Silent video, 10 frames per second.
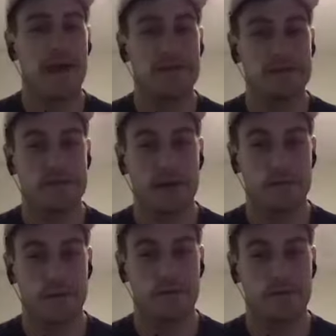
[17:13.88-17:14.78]
the
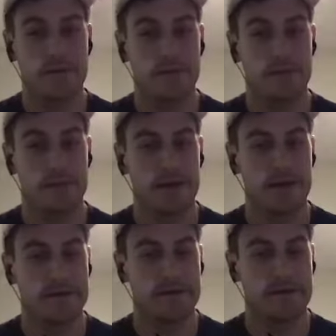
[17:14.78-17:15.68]
checkbook was hidden pretty
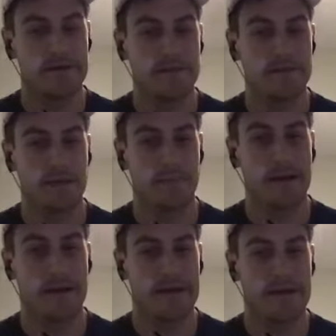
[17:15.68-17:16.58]
good too. It was like
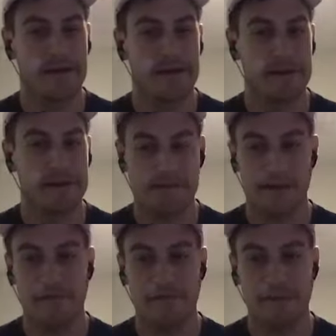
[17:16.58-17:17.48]
buried underneath
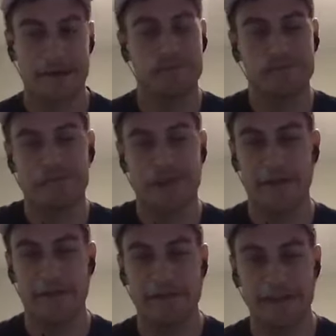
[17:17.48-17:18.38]
stuff. Like it was
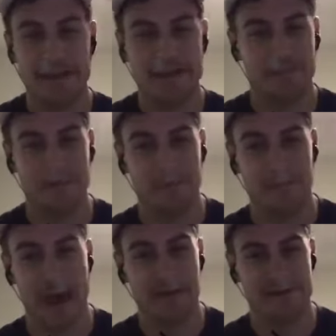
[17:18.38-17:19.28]
the checks would have
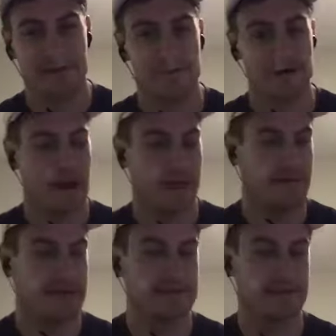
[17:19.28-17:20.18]
bounced. They would have got
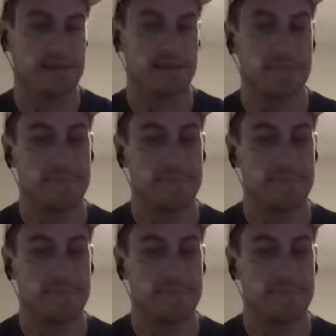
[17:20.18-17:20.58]
arrested. So